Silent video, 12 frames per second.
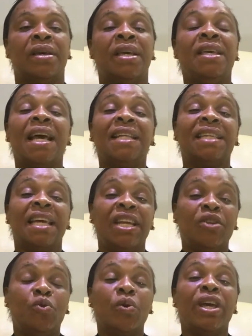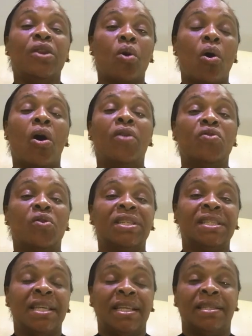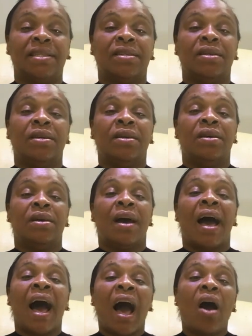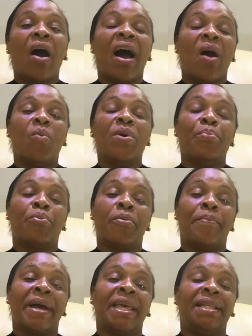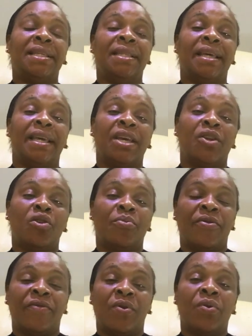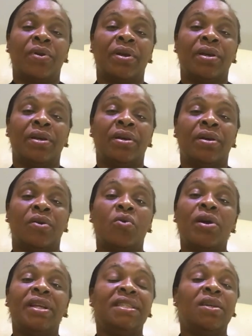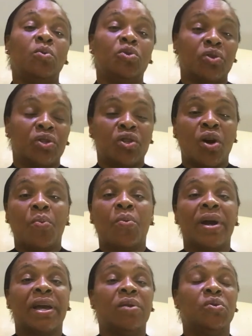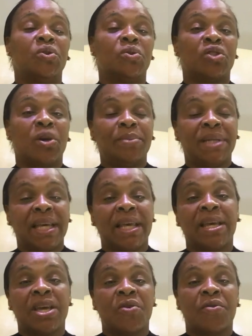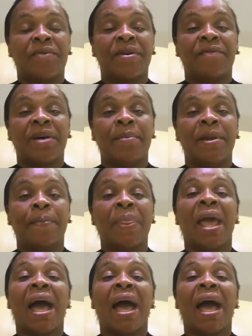Yet in doing all those things, how are we propagating the kingdom of God? God didn't say we should stop working, we should stop taking care of our family.